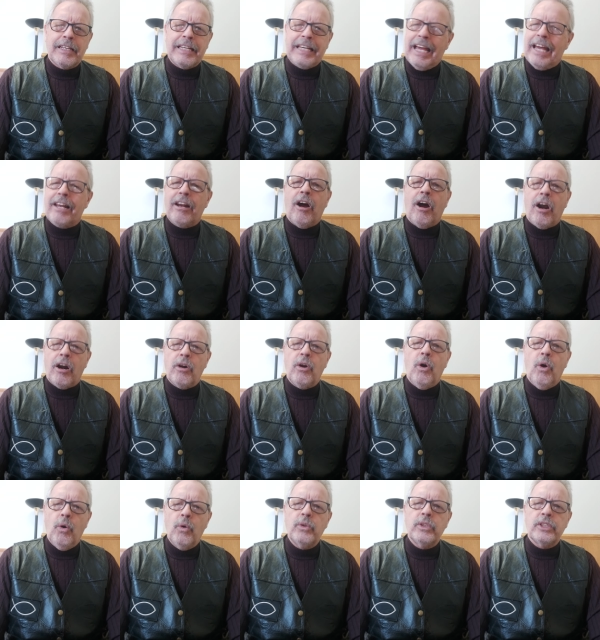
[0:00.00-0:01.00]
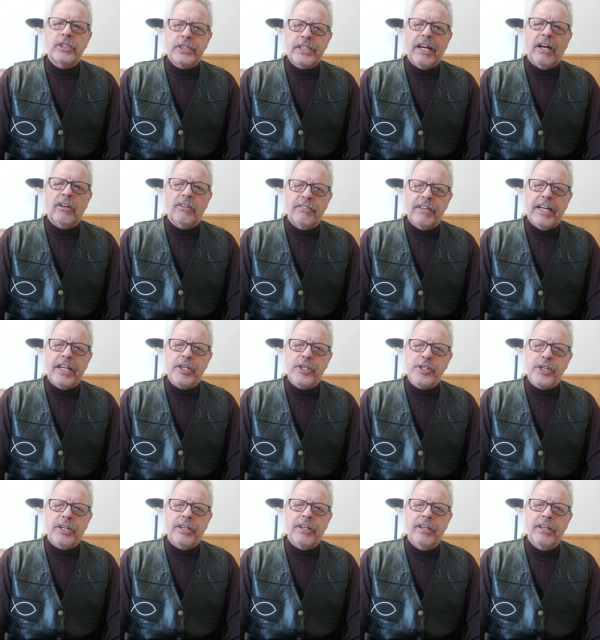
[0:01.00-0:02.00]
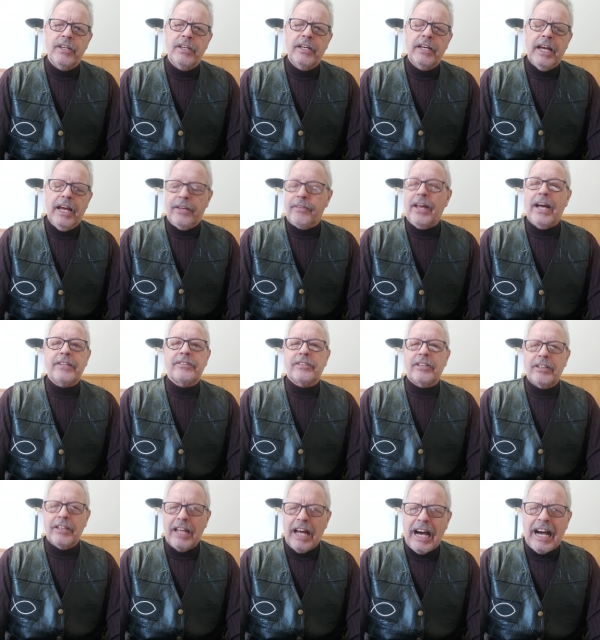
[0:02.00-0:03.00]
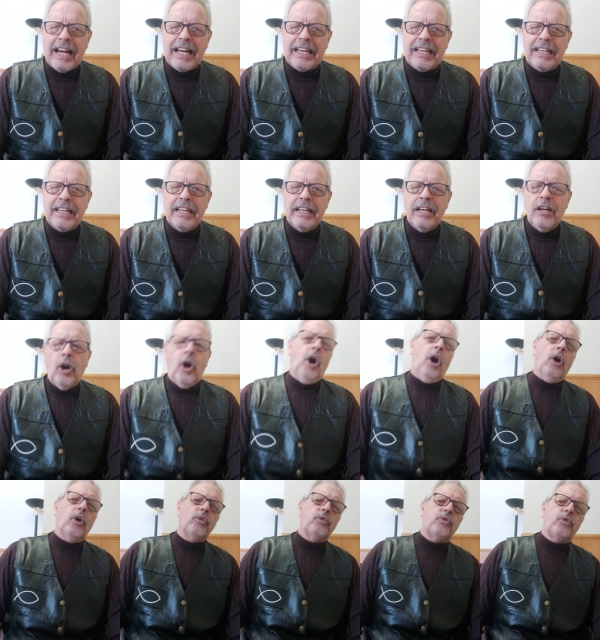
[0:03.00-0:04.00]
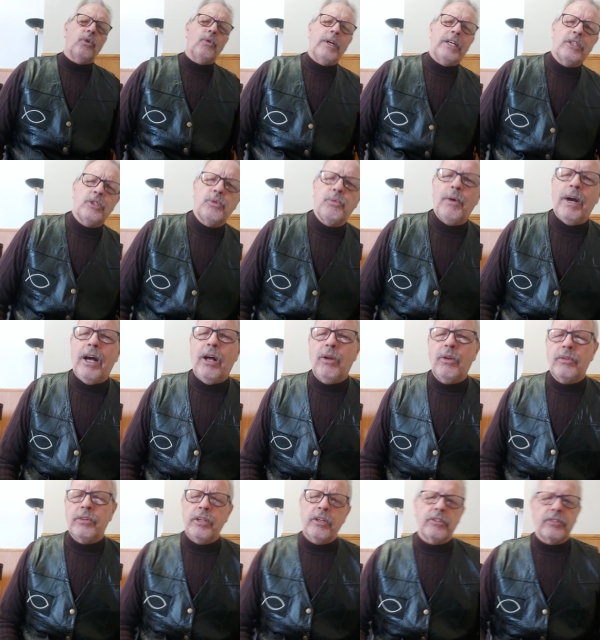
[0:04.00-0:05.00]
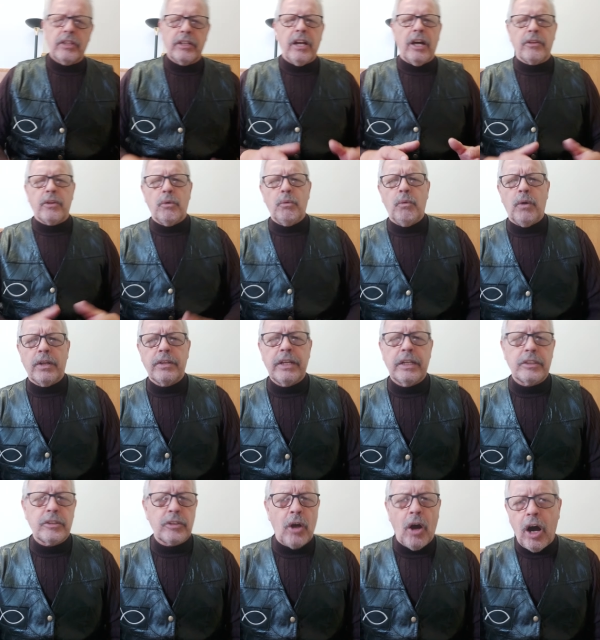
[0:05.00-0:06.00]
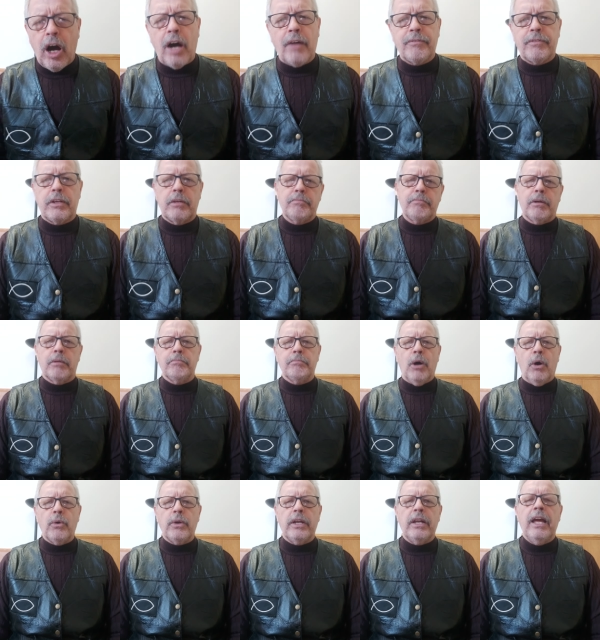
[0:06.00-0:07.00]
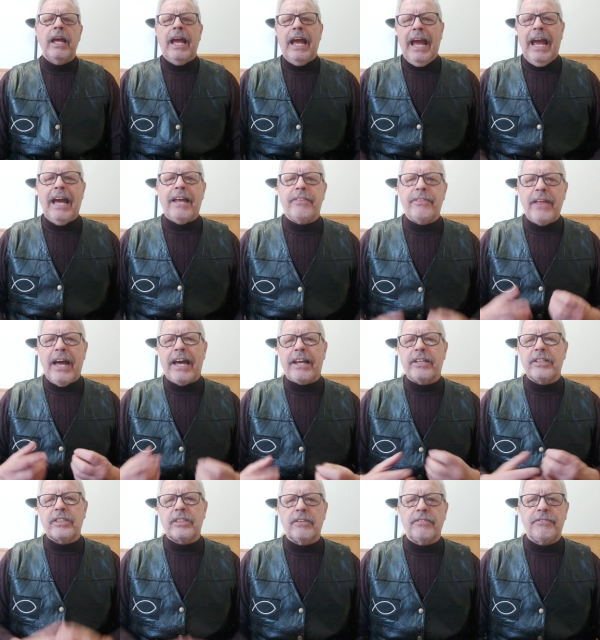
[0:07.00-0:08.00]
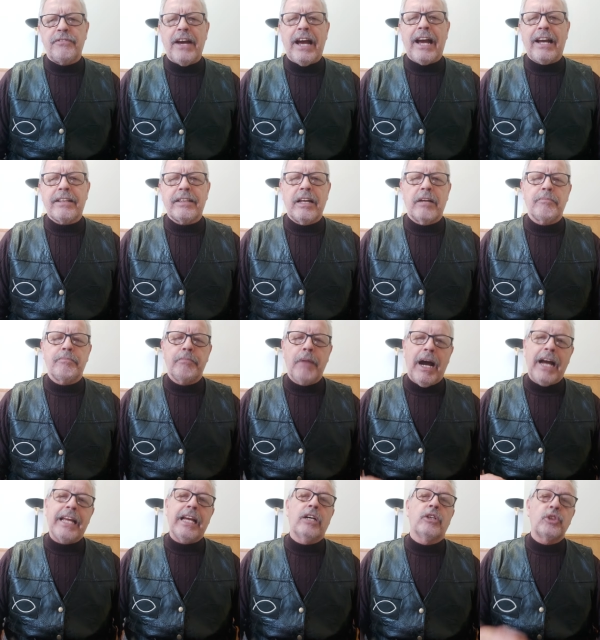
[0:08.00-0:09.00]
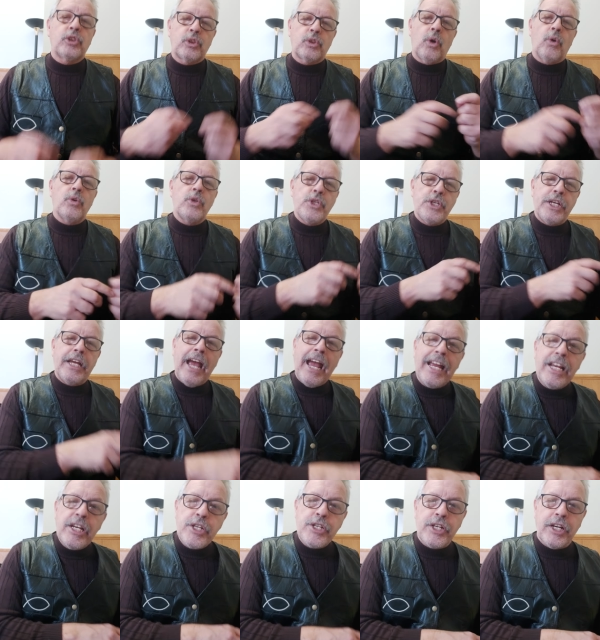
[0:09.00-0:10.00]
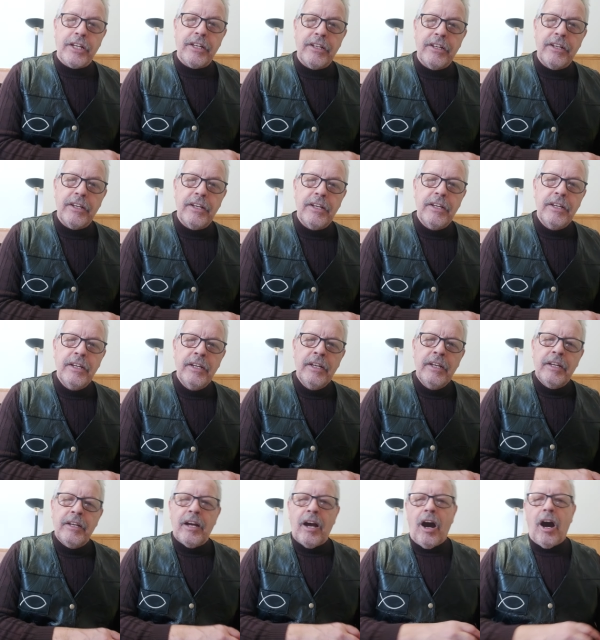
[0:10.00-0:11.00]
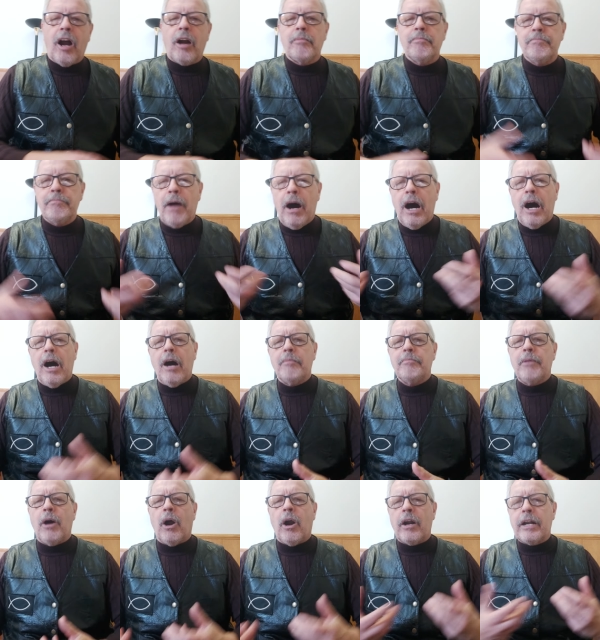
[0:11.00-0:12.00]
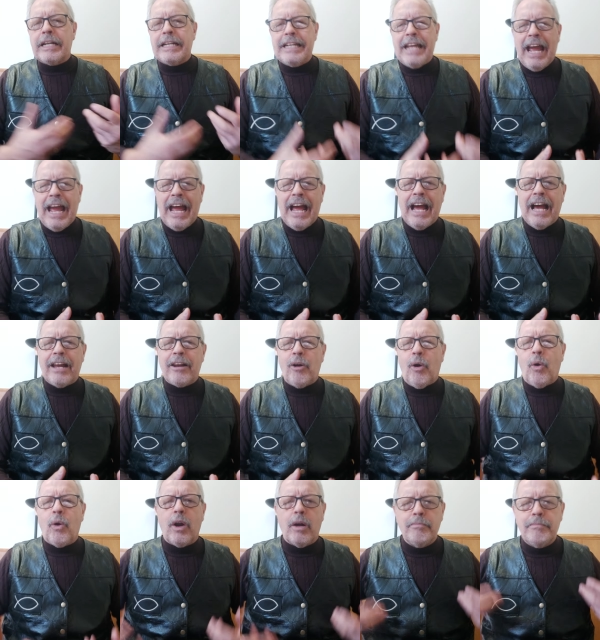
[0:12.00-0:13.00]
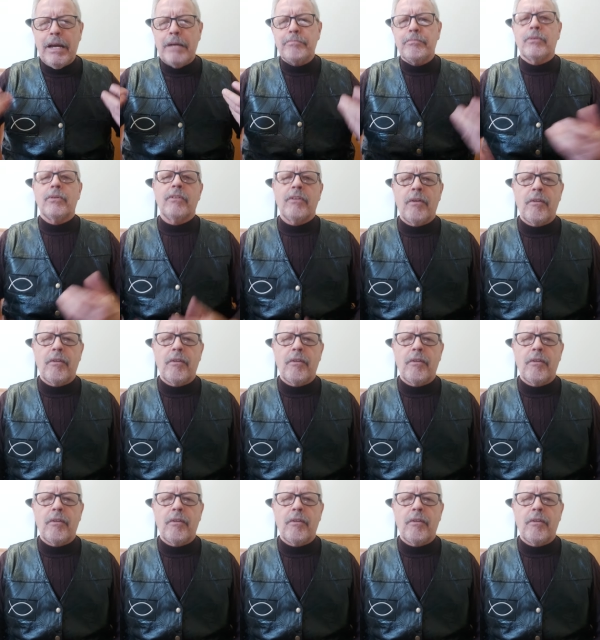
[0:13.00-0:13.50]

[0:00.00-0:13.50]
get our own salvation. And that's a lie. Also, as well, there's another one that's often promoted, and that is the fact that by association, our mom, our dad, or a member